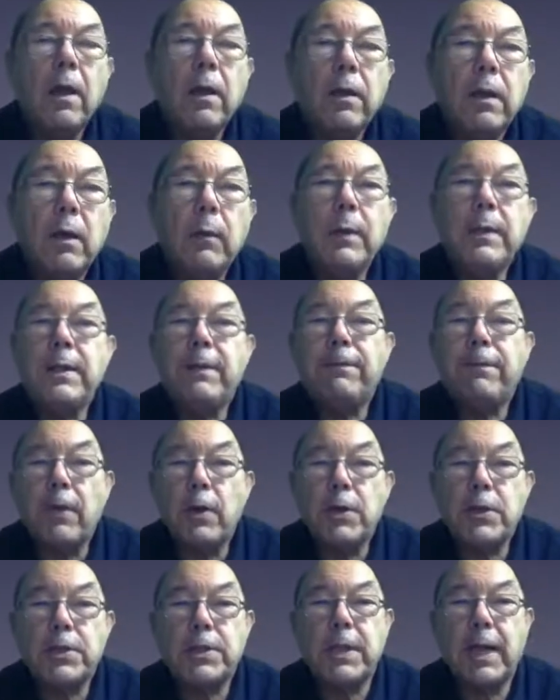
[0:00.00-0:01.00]
Now, when they
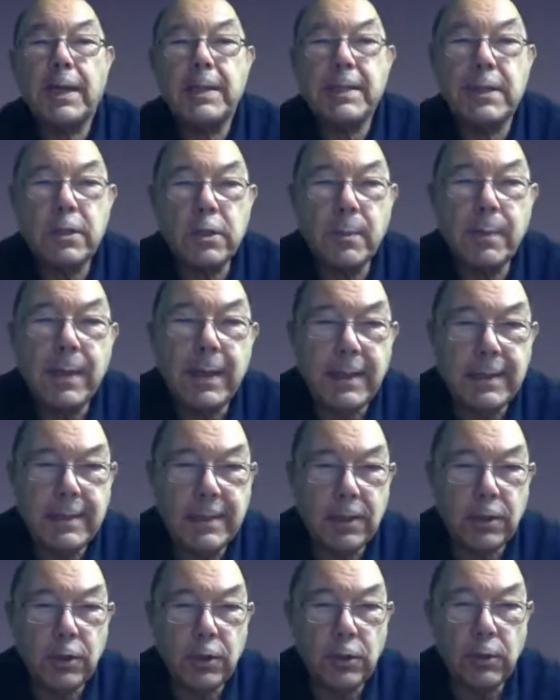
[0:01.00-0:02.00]
first started to make
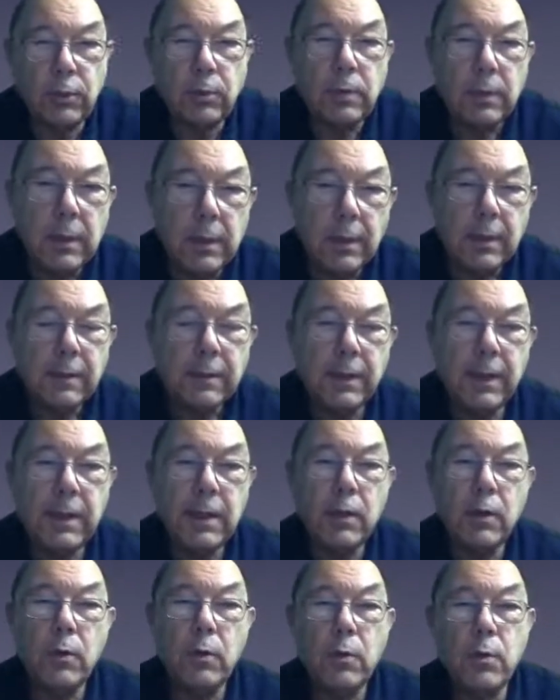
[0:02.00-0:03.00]
tissue, they
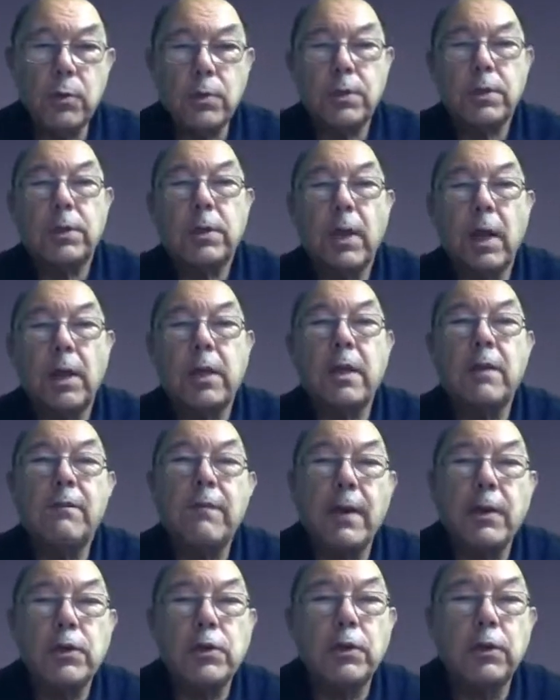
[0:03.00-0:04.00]
used a
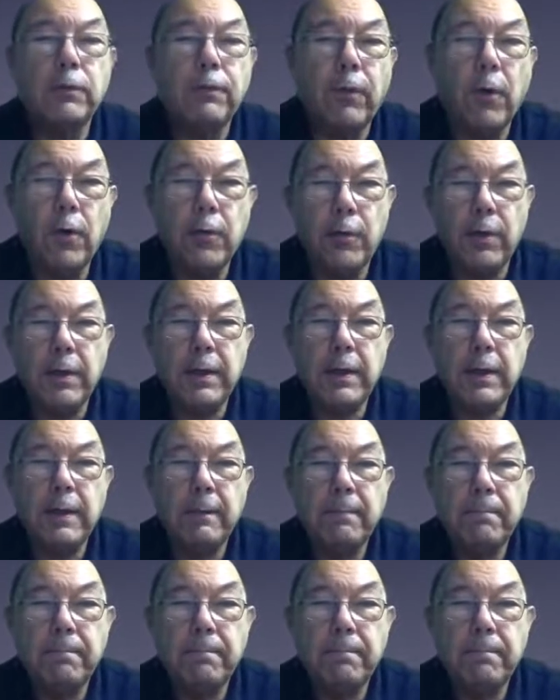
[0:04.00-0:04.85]
conventional floyd rinier.